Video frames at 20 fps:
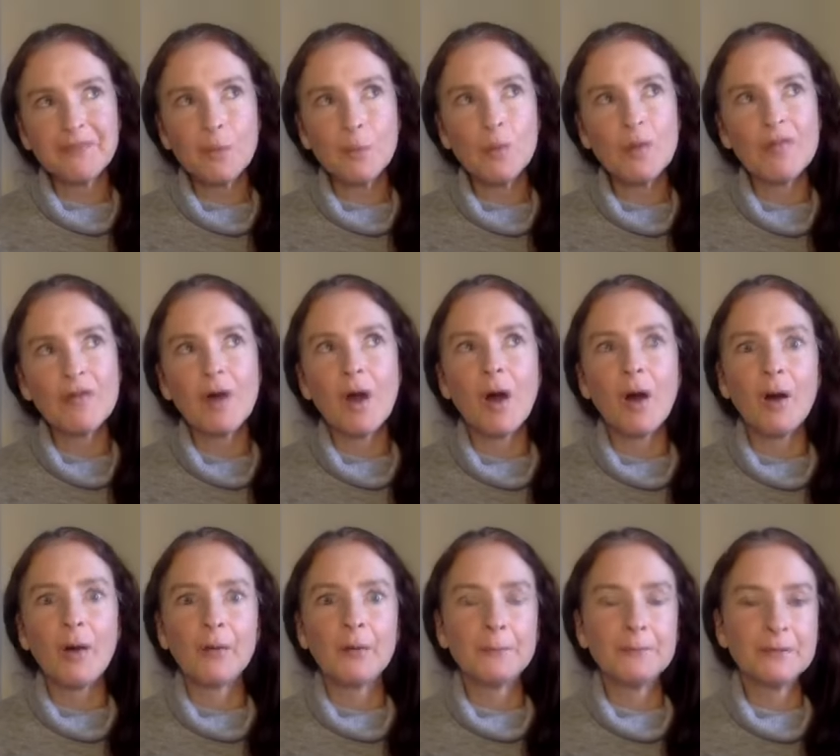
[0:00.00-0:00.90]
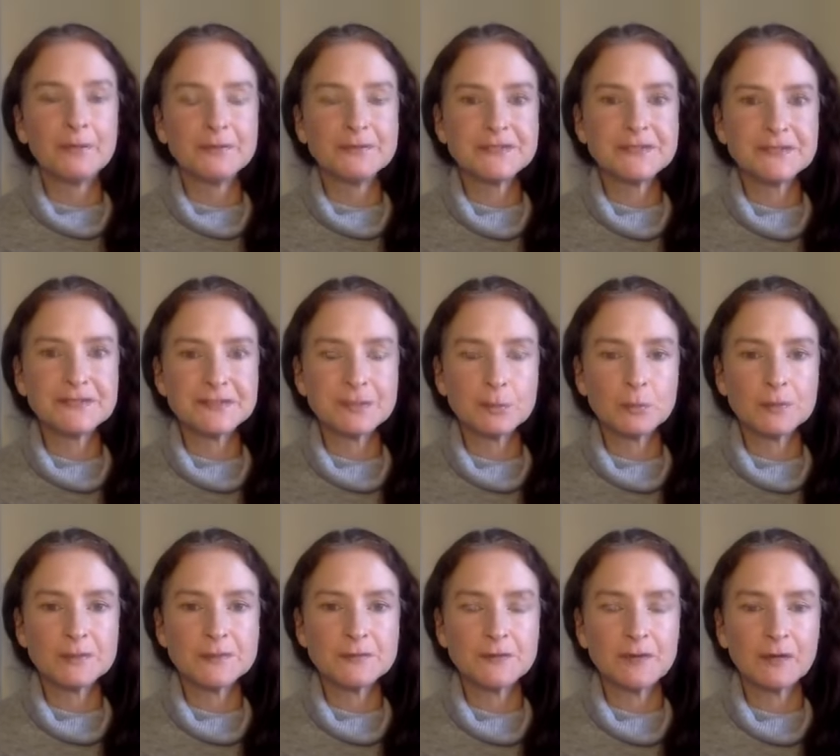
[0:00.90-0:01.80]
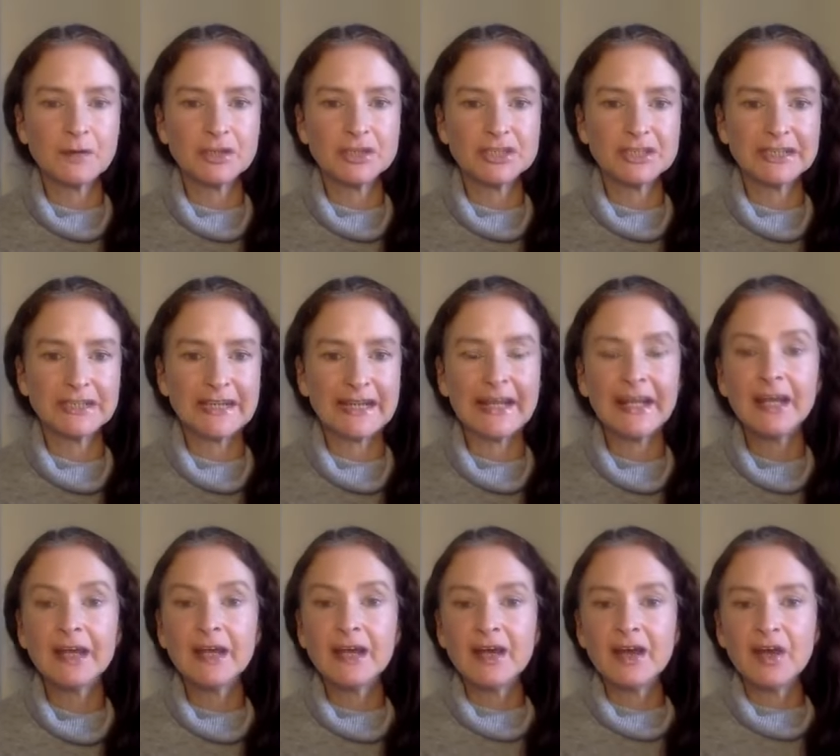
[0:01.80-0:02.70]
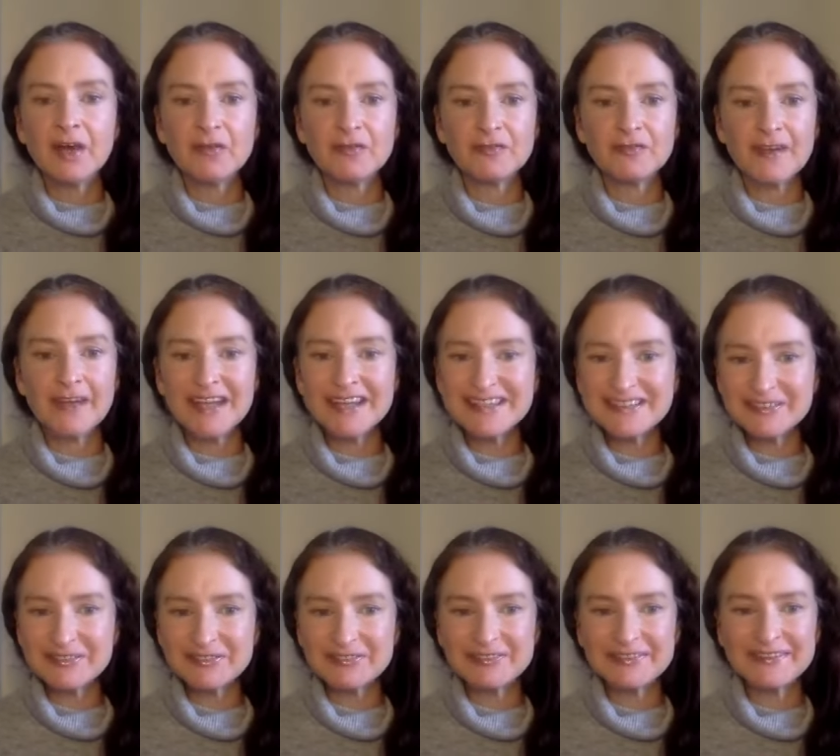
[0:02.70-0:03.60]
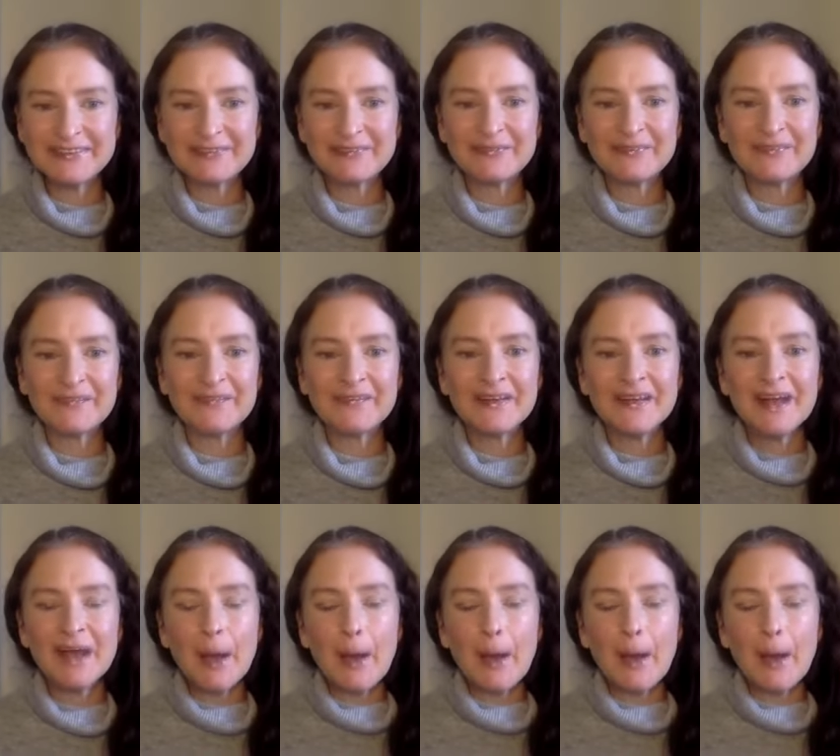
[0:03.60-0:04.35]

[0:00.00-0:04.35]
whether our immune system is functioning effectively or not.